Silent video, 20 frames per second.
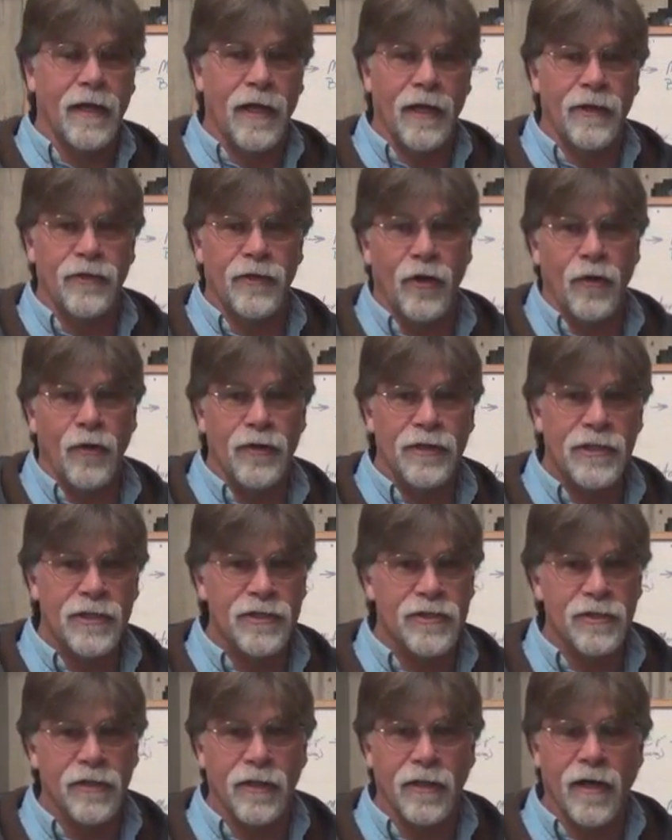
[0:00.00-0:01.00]
and no
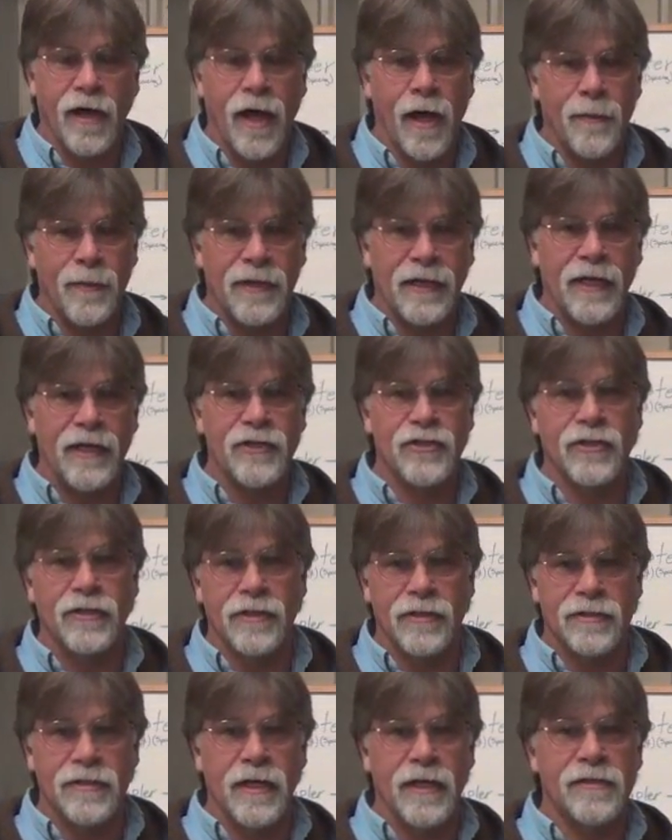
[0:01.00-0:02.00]
additional accommodation
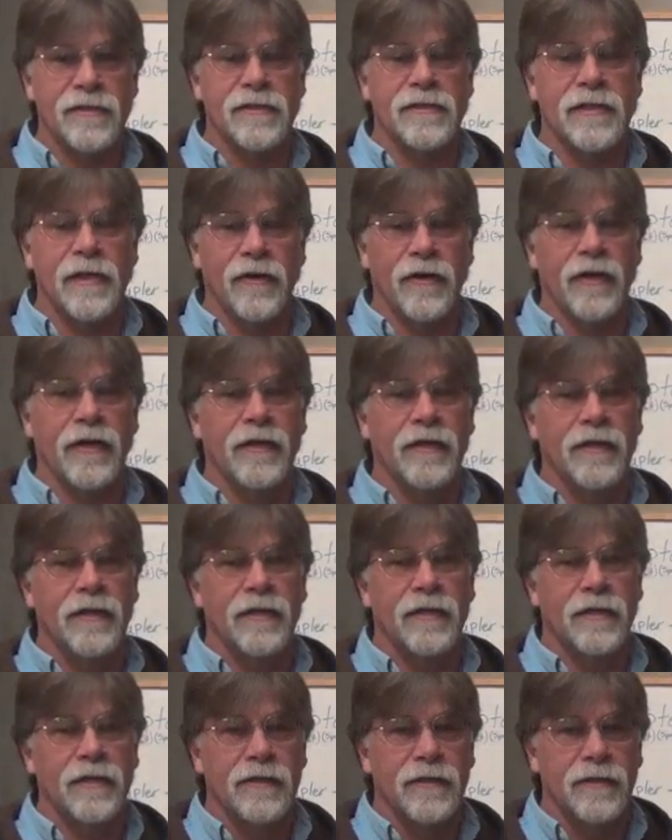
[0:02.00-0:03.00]
is necessary.
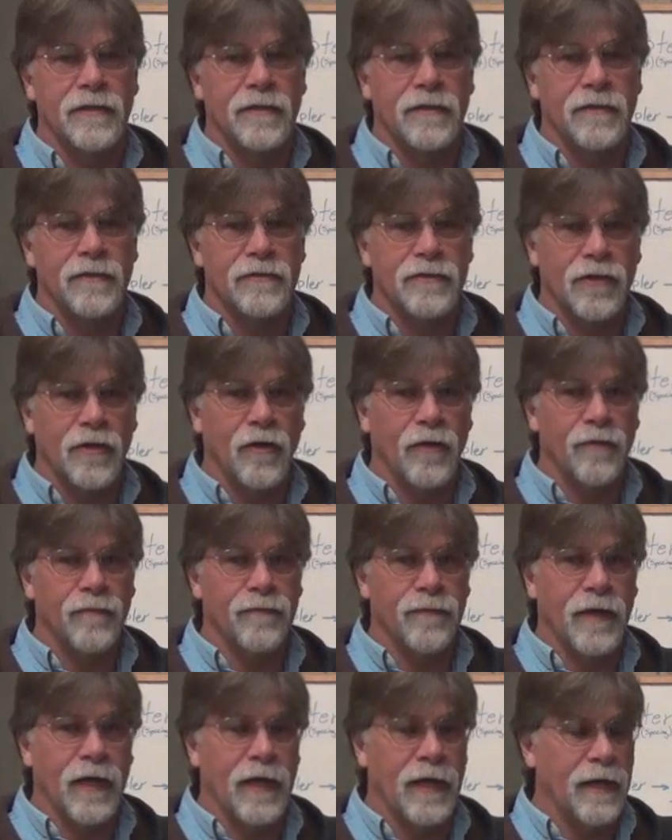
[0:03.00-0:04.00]
So
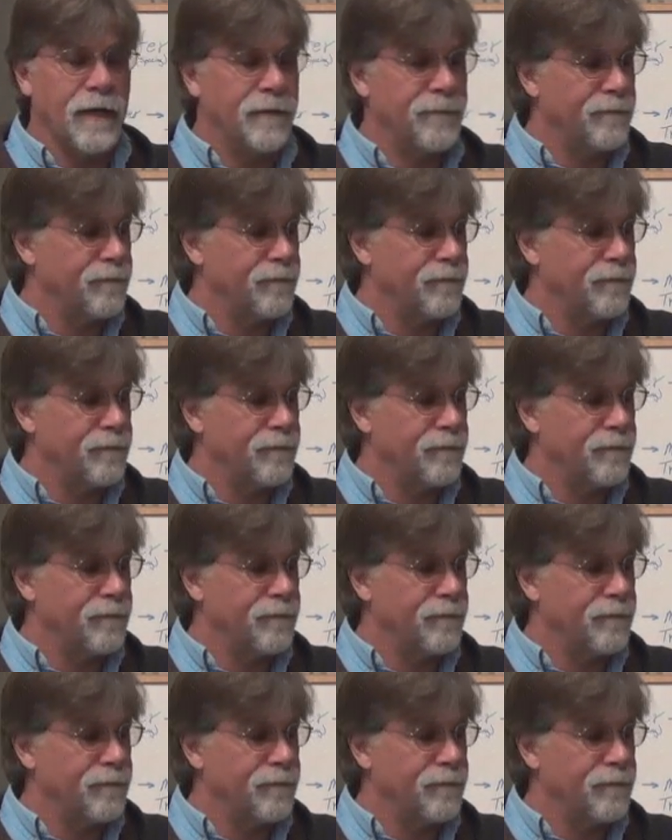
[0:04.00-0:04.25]
uh,